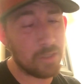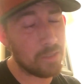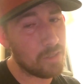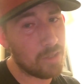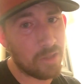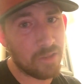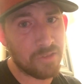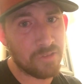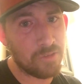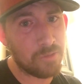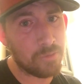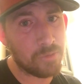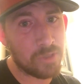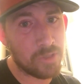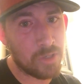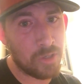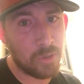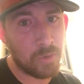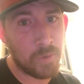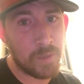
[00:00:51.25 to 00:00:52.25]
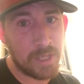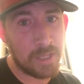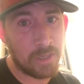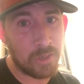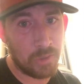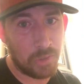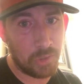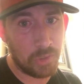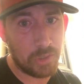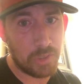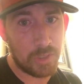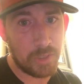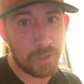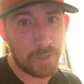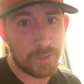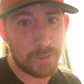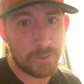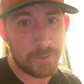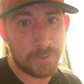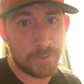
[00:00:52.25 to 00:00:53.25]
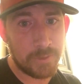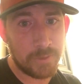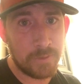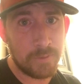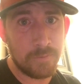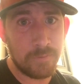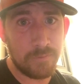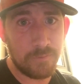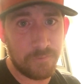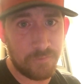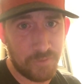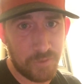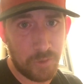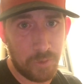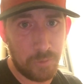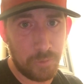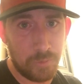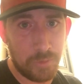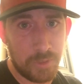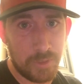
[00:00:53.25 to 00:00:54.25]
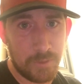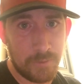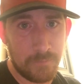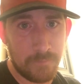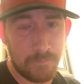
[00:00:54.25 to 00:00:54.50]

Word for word: and also to go get Hook food.